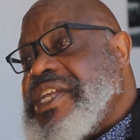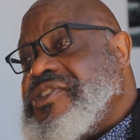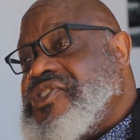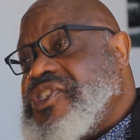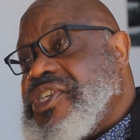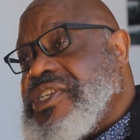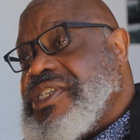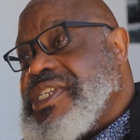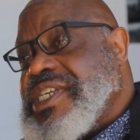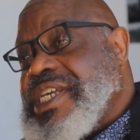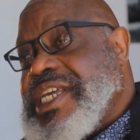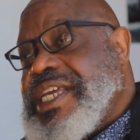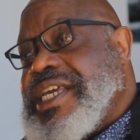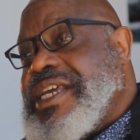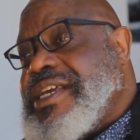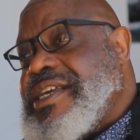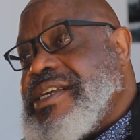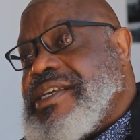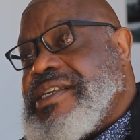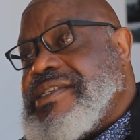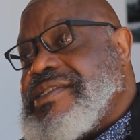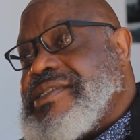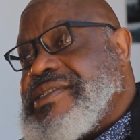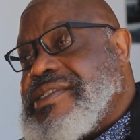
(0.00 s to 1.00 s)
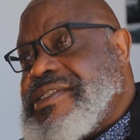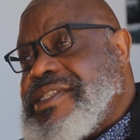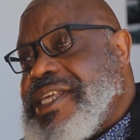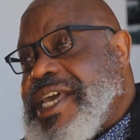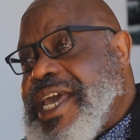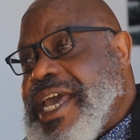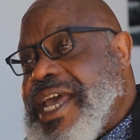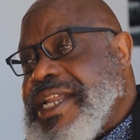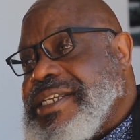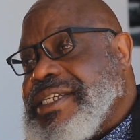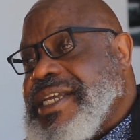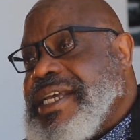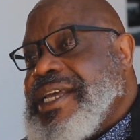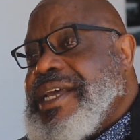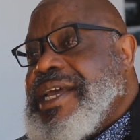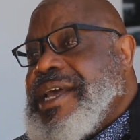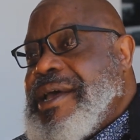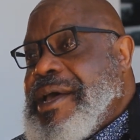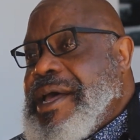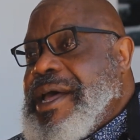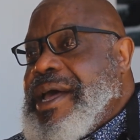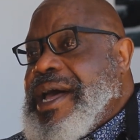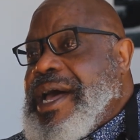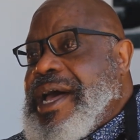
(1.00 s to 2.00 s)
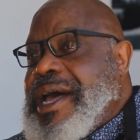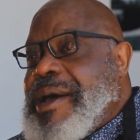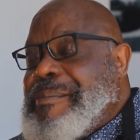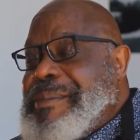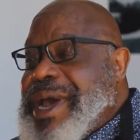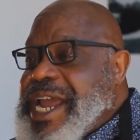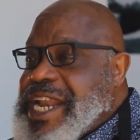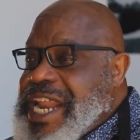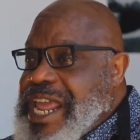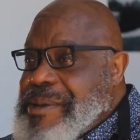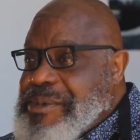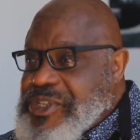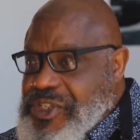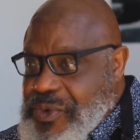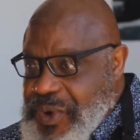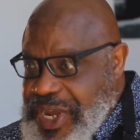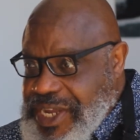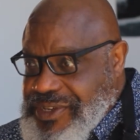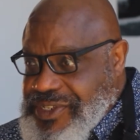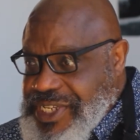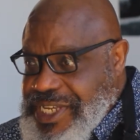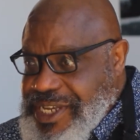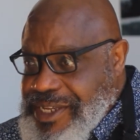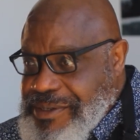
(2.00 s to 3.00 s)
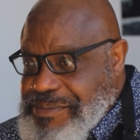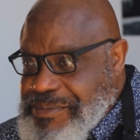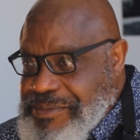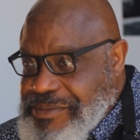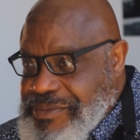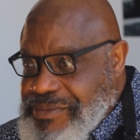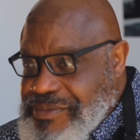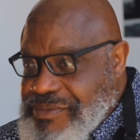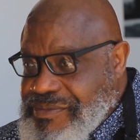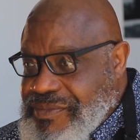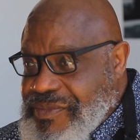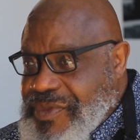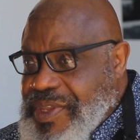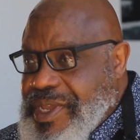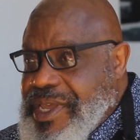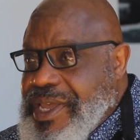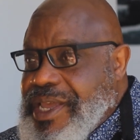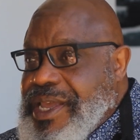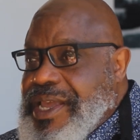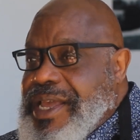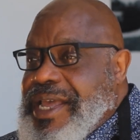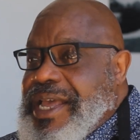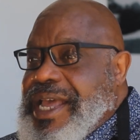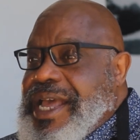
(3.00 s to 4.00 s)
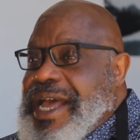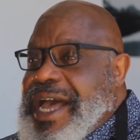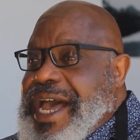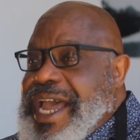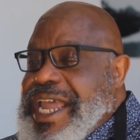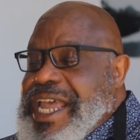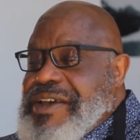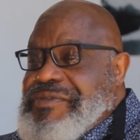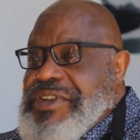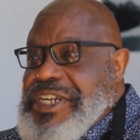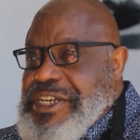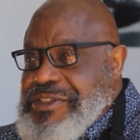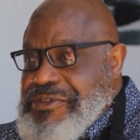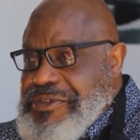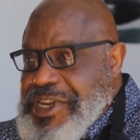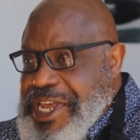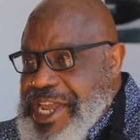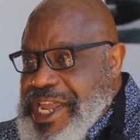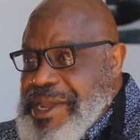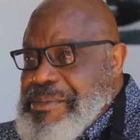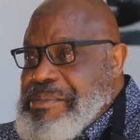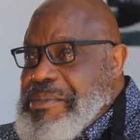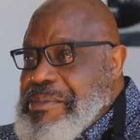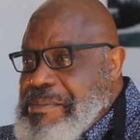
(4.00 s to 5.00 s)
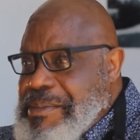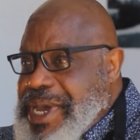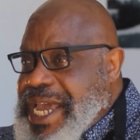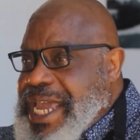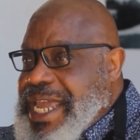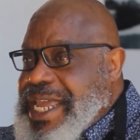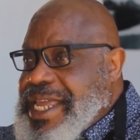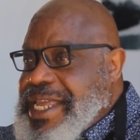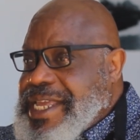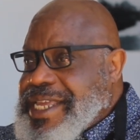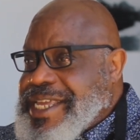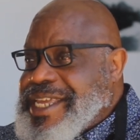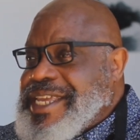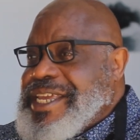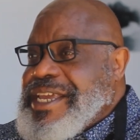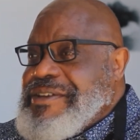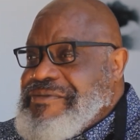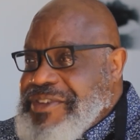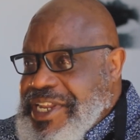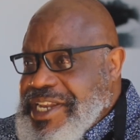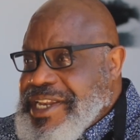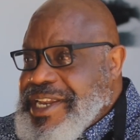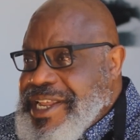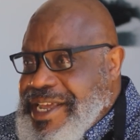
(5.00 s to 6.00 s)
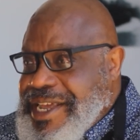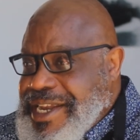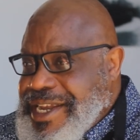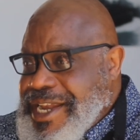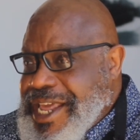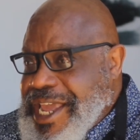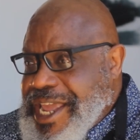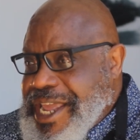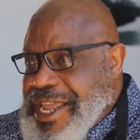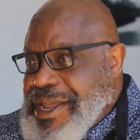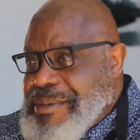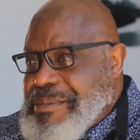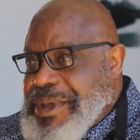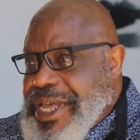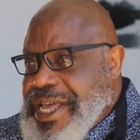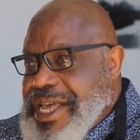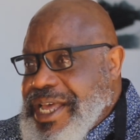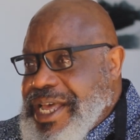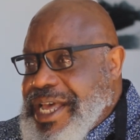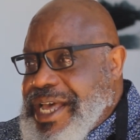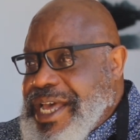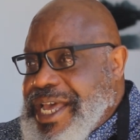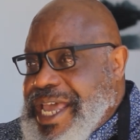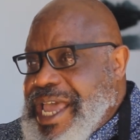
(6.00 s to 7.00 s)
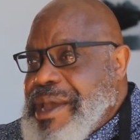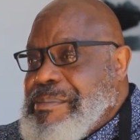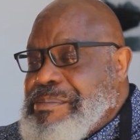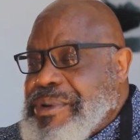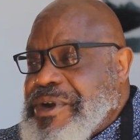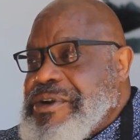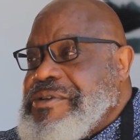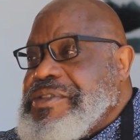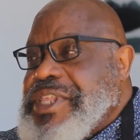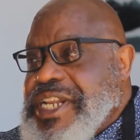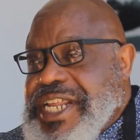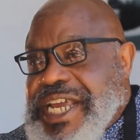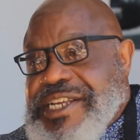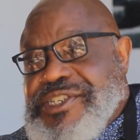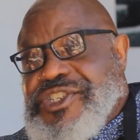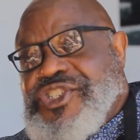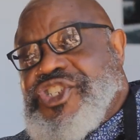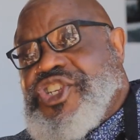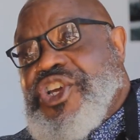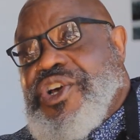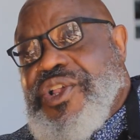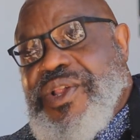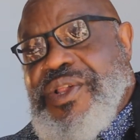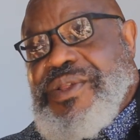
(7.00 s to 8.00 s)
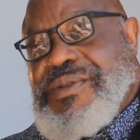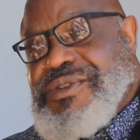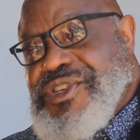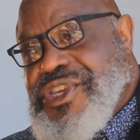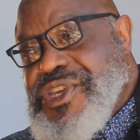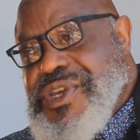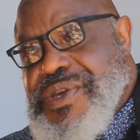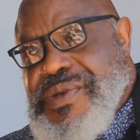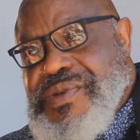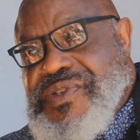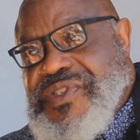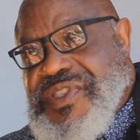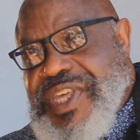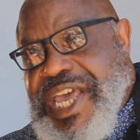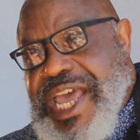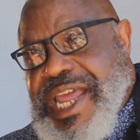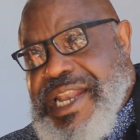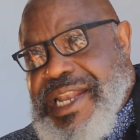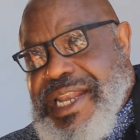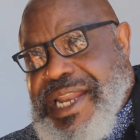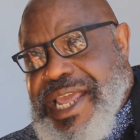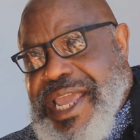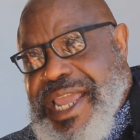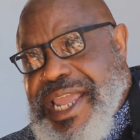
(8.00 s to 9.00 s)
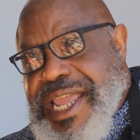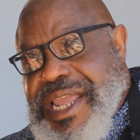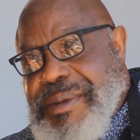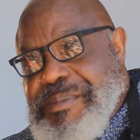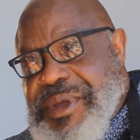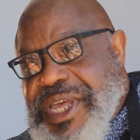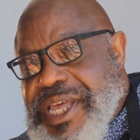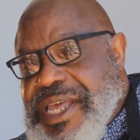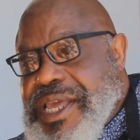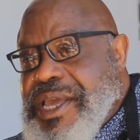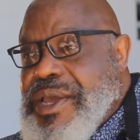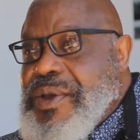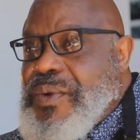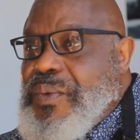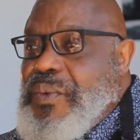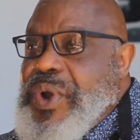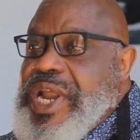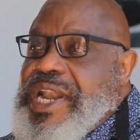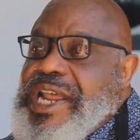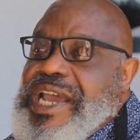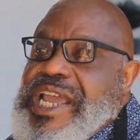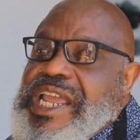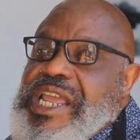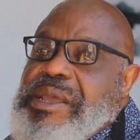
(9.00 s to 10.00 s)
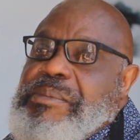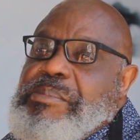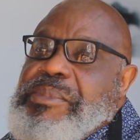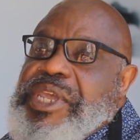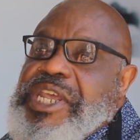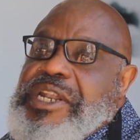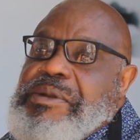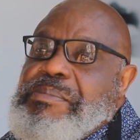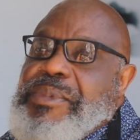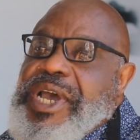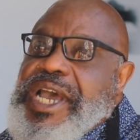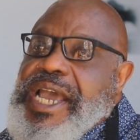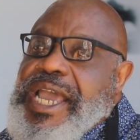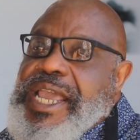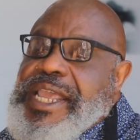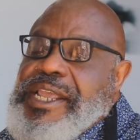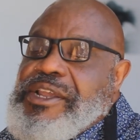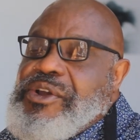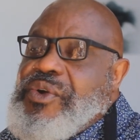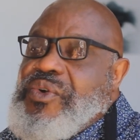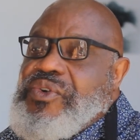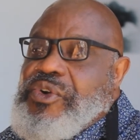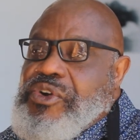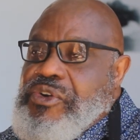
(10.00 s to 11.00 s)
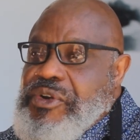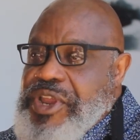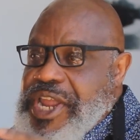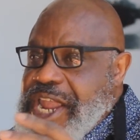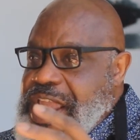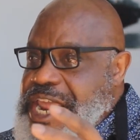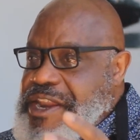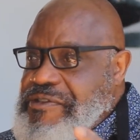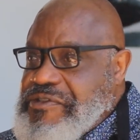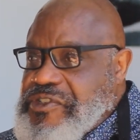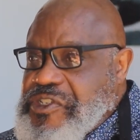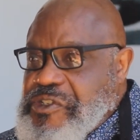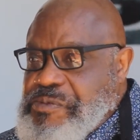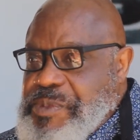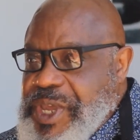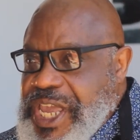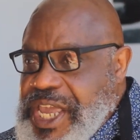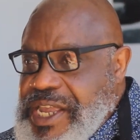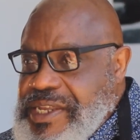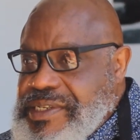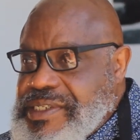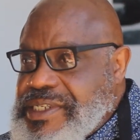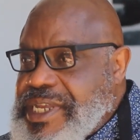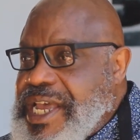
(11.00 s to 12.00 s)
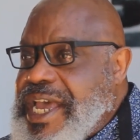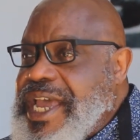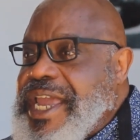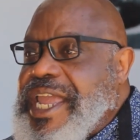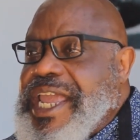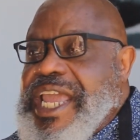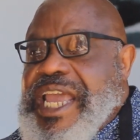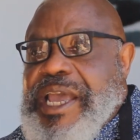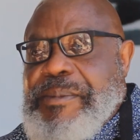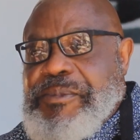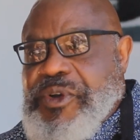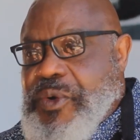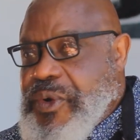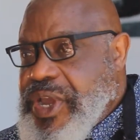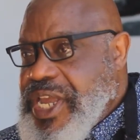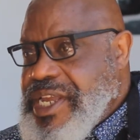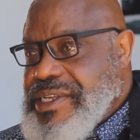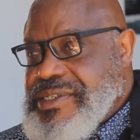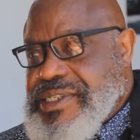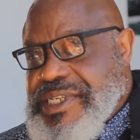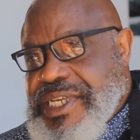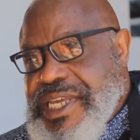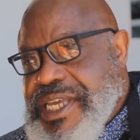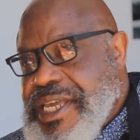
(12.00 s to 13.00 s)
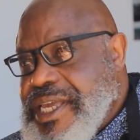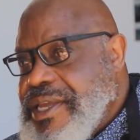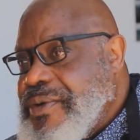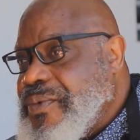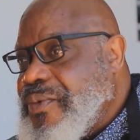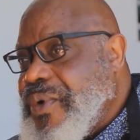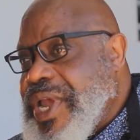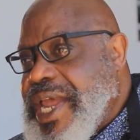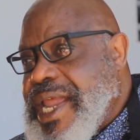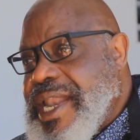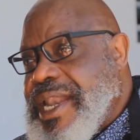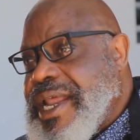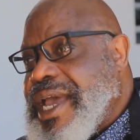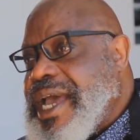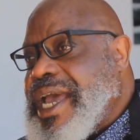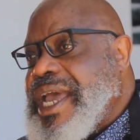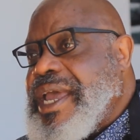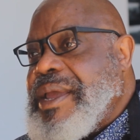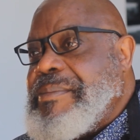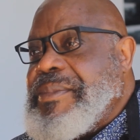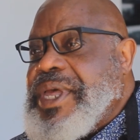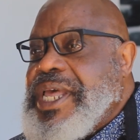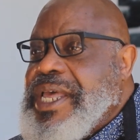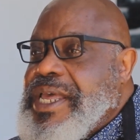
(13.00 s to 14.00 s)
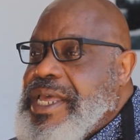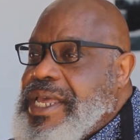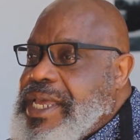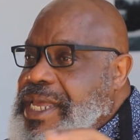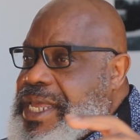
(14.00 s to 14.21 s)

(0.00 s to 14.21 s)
mentioned is that uh, my name is Kweisi. I have another name, my given name uh, at birth, and I still use that name. When I am in my creative space, I am Kweisi. When I'm